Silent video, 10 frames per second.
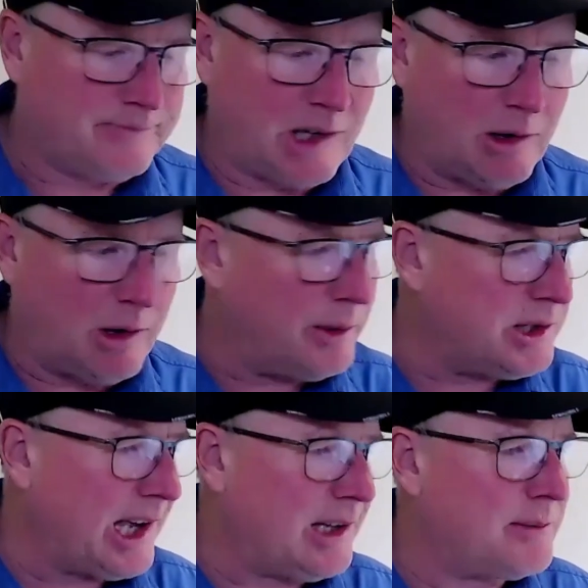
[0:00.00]
they're always
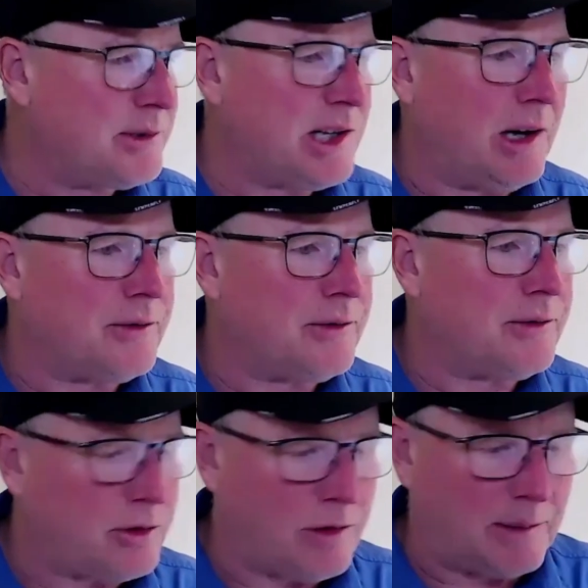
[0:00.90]
getting themselves into
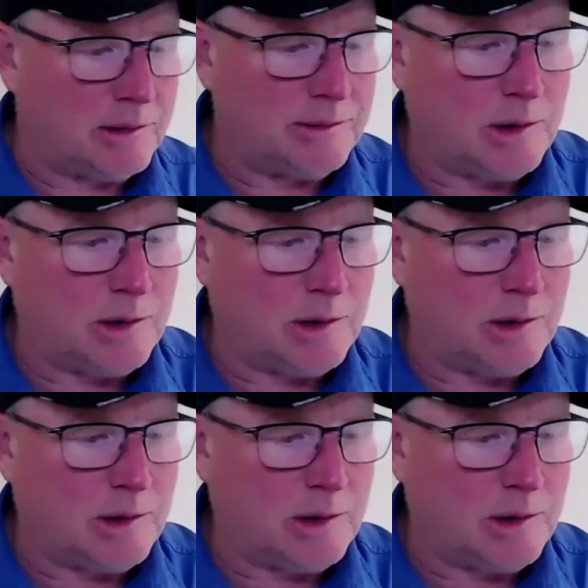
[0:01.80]
trouble,